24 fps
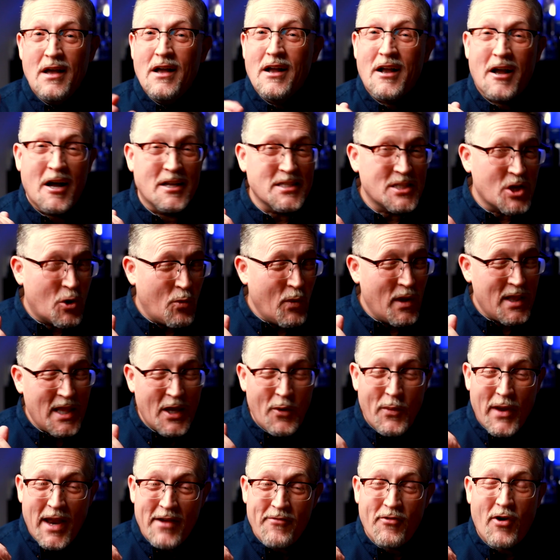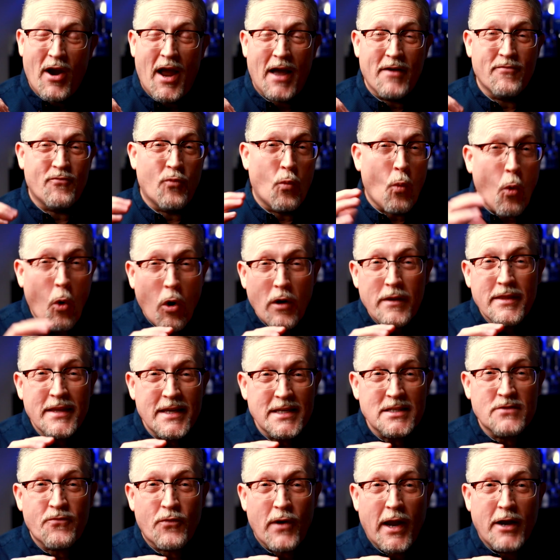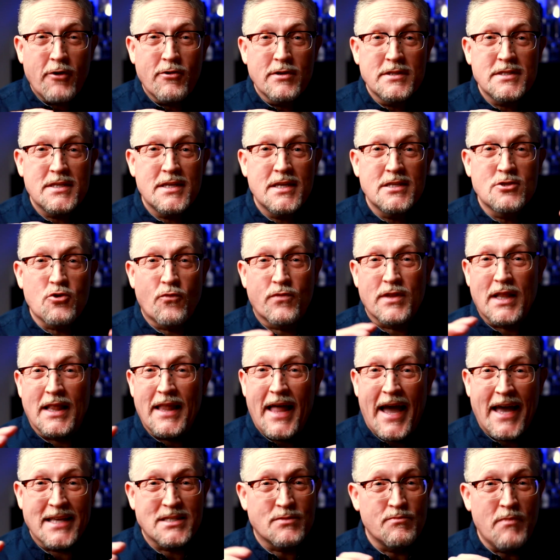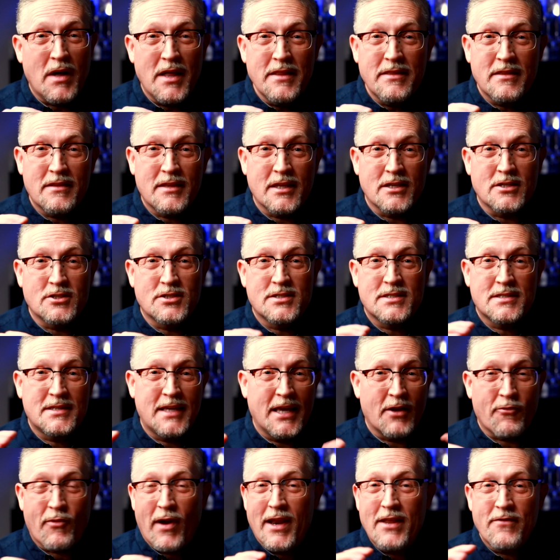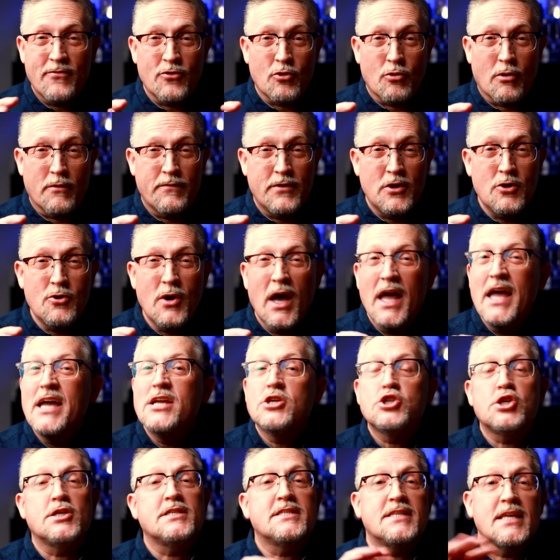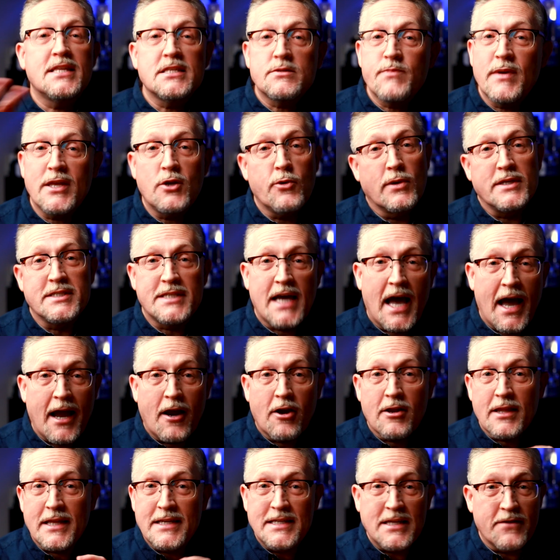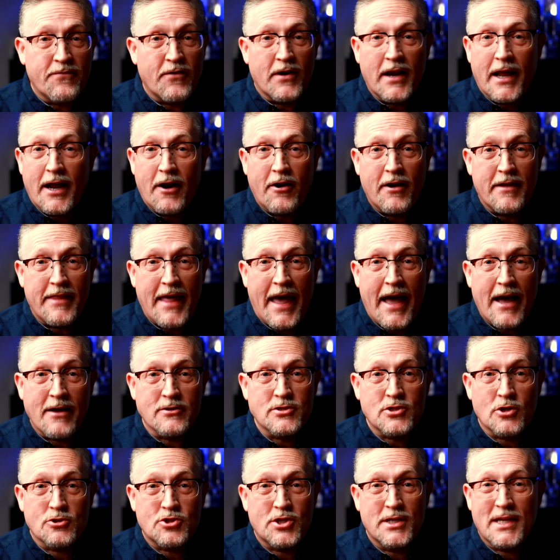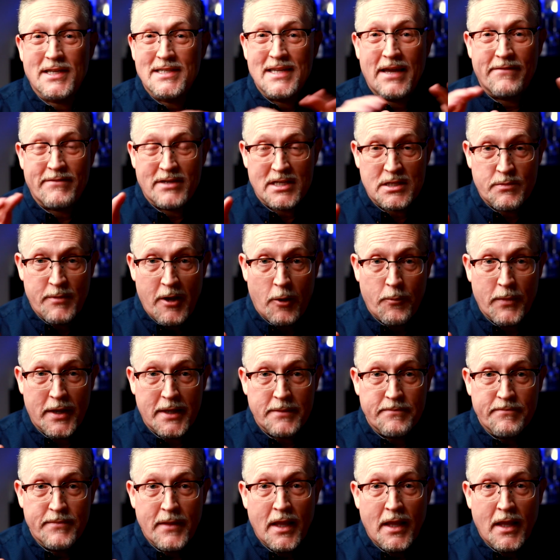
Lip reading: Consequently, whenever I've worn these fragrances over the last month to get ready for the review, she sends me to an entirely different area of the house so she doesn't have to smell me.